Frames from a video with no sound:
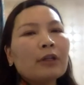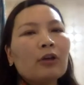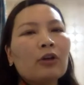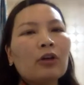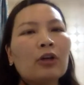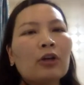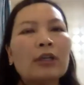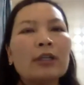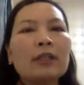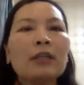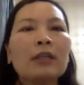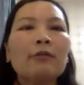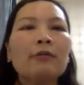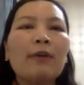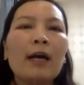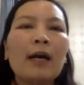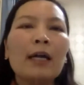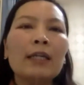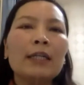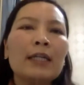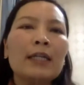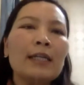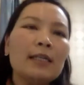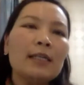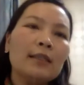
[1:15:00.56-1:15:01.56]

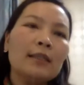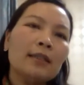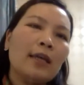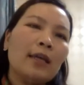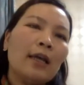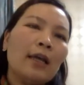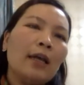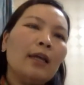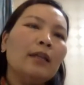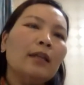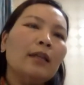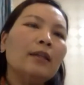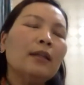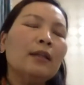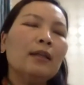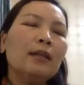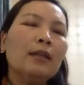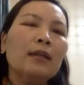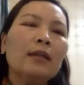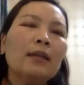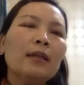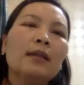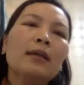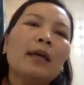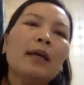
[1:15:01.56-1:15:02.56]
coronavirus, and
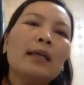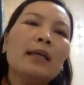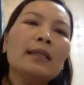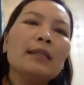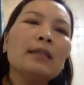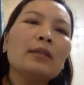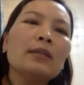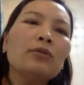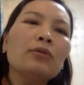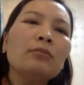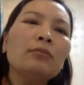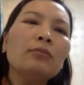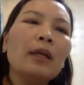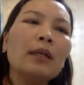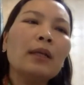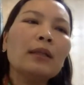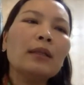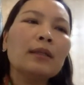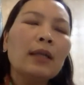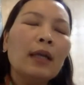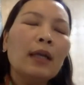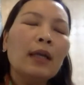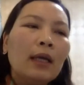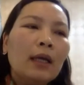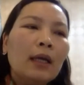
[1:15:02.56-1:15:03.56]
I assume
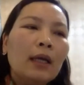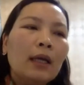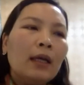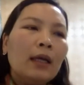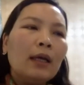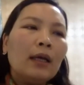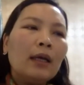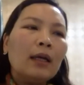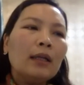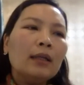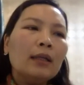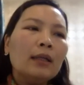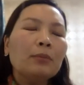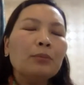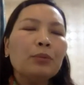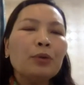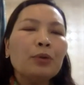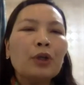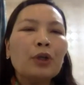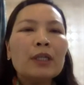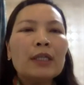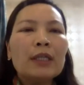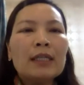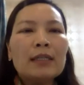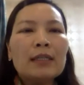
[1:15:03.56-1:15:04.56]
that the
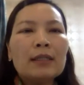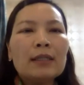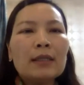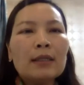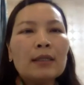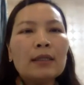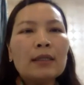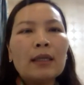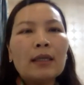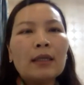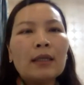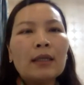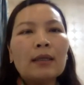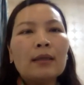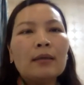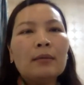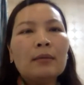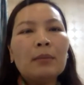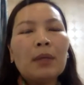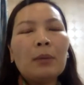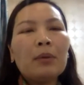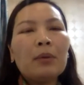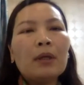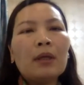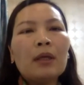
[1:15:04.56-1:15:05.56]
employee is in
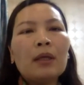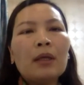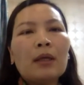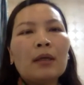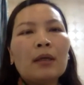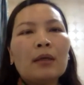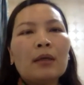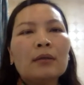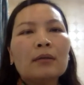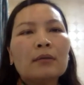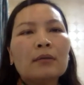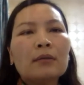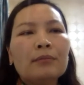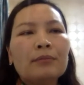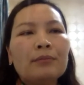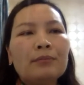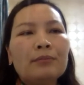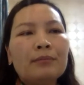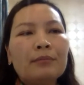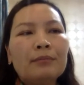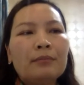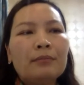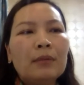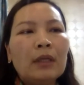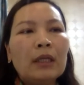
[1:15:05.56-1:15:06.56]
maybe
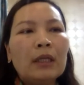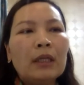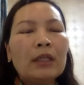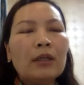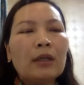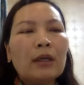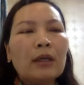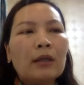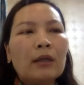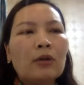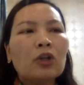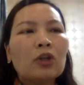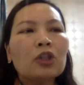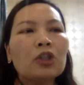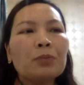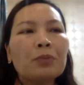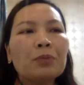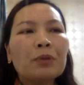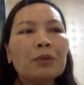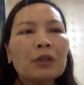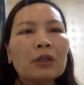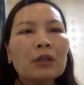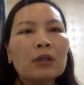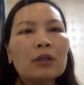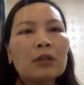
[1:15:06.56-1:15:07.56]
in a
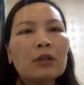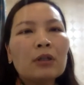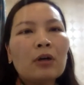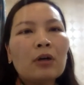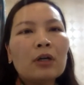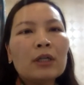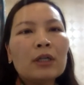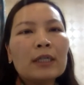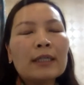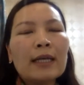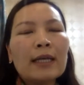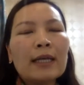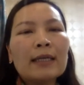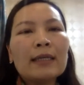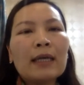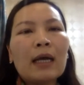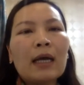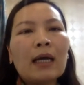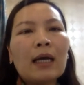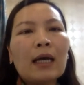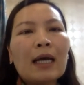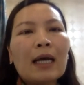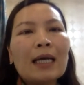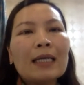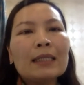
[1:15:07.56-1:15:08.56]
hospital or in an
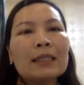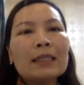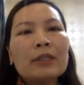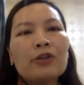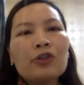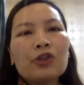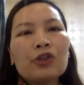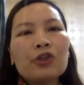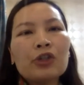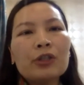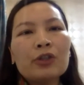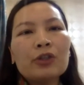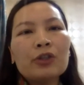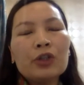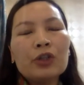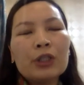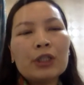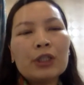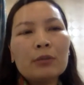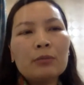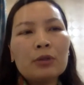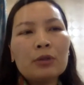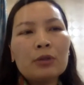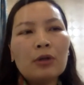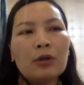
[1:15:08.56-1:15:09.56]
isolation
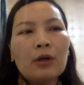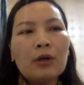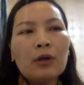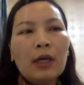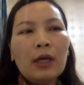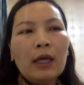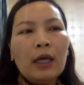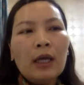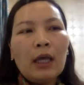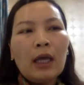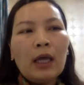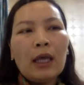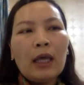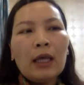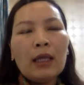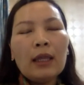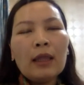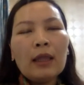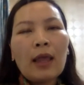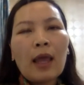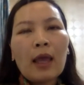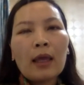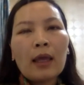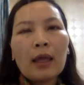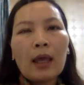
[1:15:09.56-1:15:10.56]
regime. So in
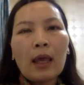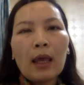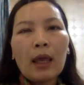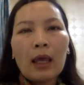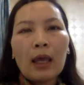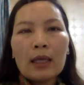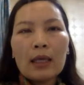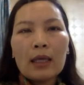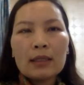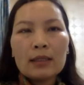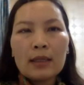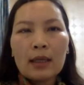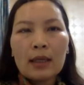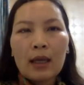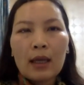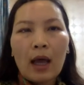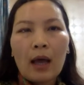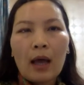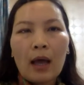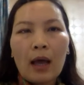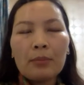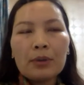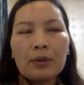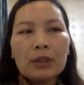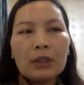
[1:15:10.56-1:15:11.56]
that case, the
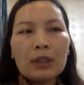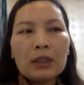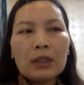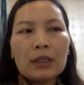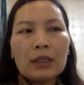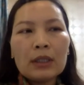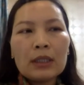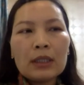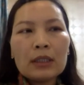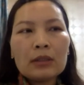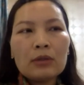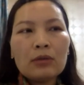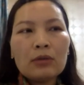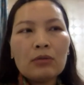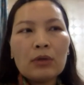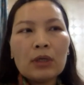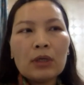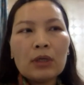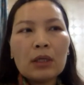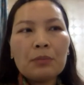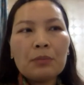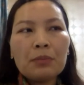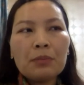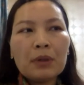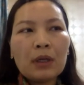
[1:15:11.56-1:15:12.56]
company needs to
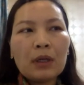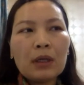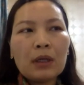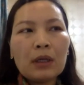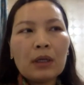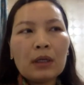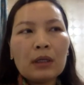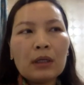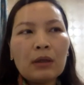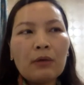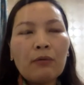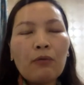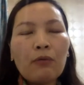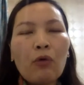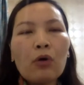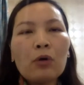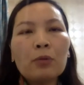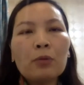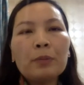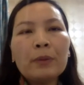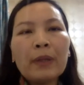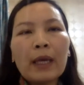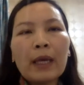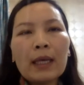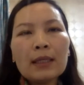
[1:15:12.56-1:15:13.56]
keep the
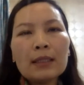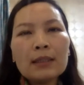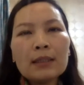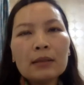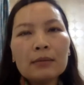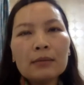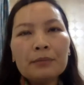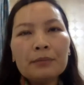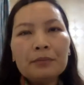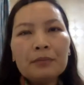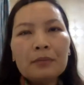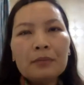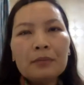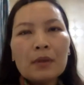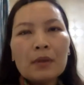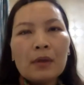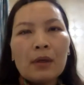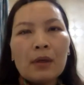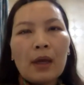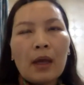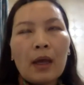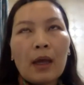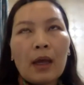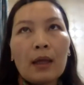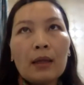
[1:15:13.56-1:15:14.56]
workplace.
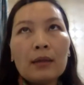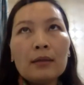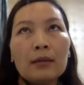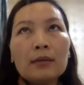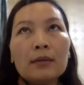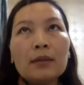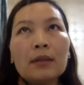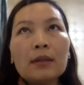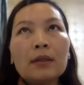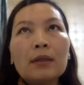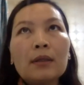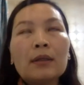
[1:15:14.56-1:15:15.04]
And